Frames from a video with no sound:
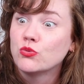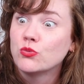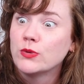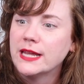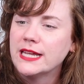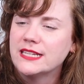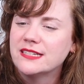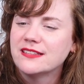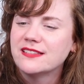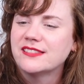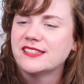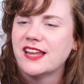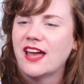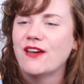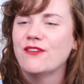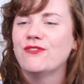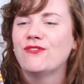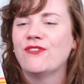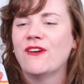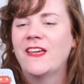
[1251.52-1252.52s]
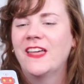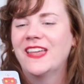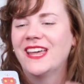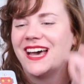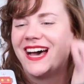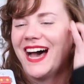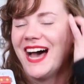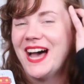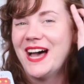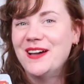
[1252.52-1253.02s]
great stuff.
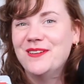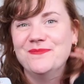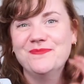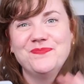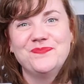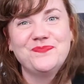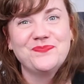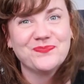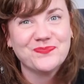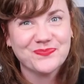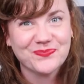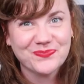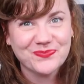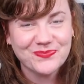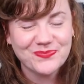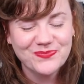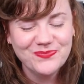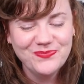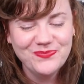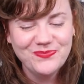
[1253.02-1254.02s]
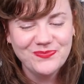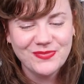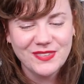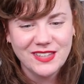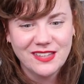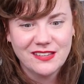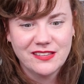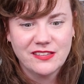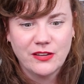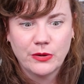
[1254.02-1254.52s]

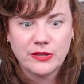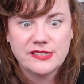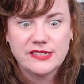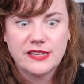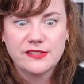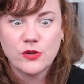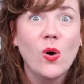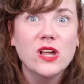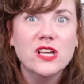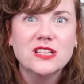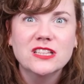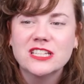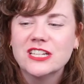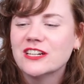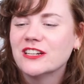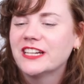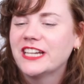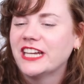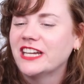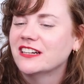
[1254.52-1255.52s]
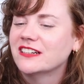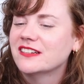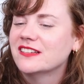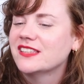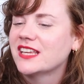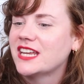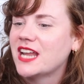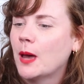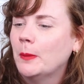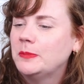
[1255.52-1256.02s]
So it says, oil your
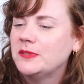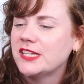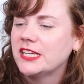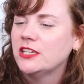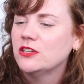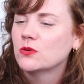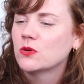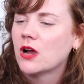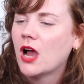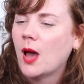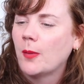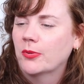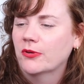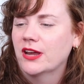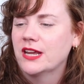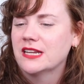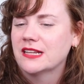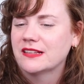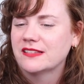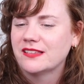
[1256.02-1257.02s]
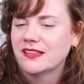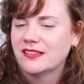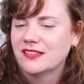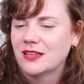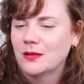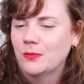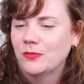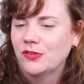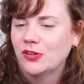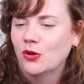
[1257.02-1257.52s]
gears and update your operating
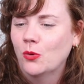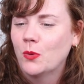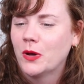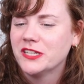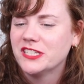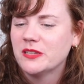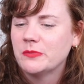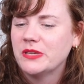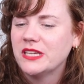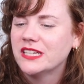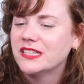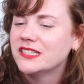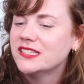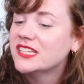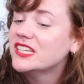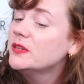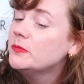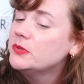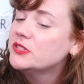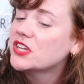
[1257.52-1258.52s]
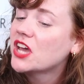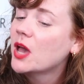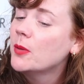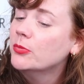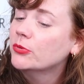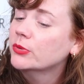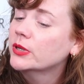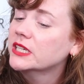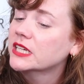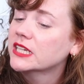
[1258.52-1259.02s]
systems. You'll want to be in
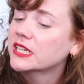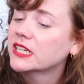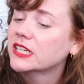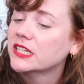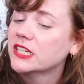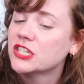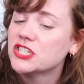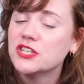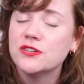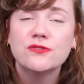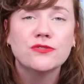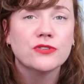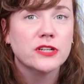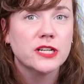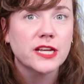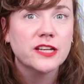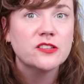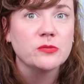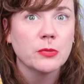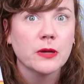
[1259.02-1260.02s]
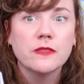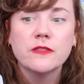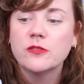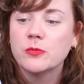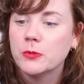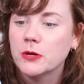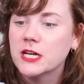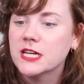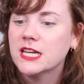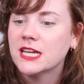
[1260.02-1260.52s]
tip-top reading condition for next
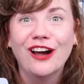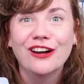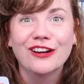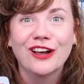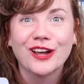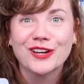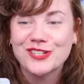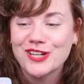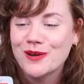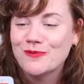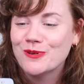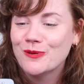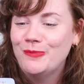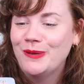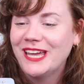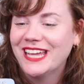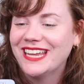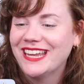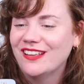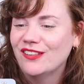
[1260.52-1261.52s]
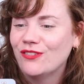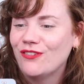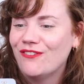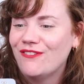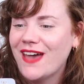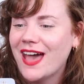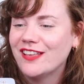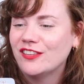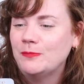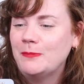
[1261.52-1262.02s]
month's book. Our October pick is
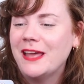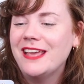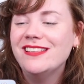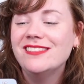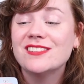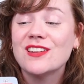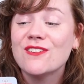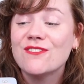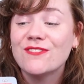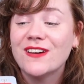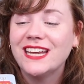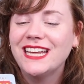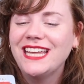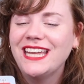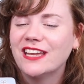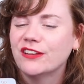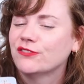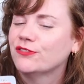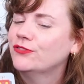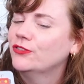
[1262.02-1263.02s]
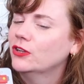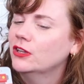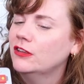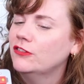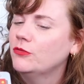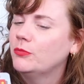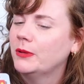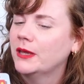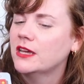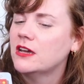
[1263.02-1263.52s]
fast-paced, funny, and full
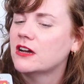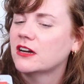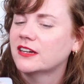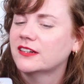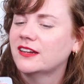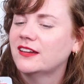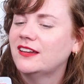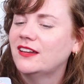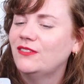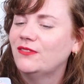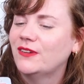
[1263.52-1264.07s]
of big-hearted